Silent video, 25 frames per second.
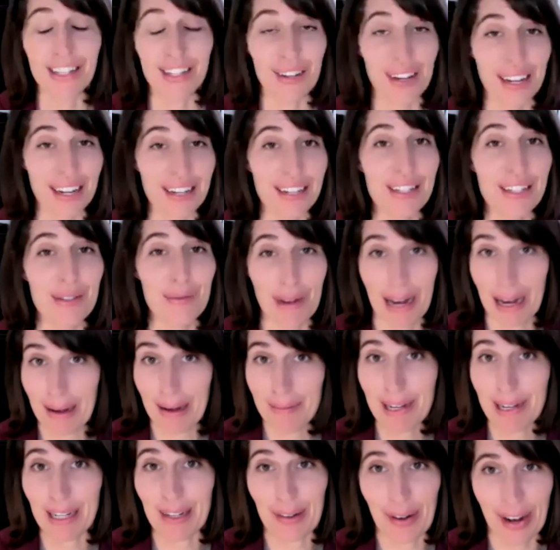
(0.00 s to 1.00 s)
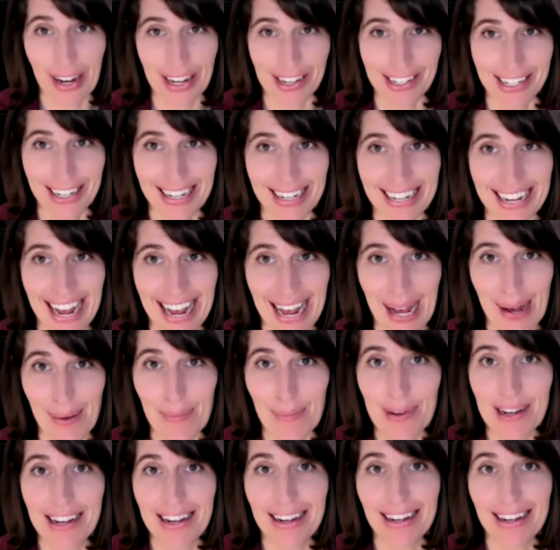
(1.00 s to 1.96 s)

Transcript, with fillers: so here's my big question, Gabe.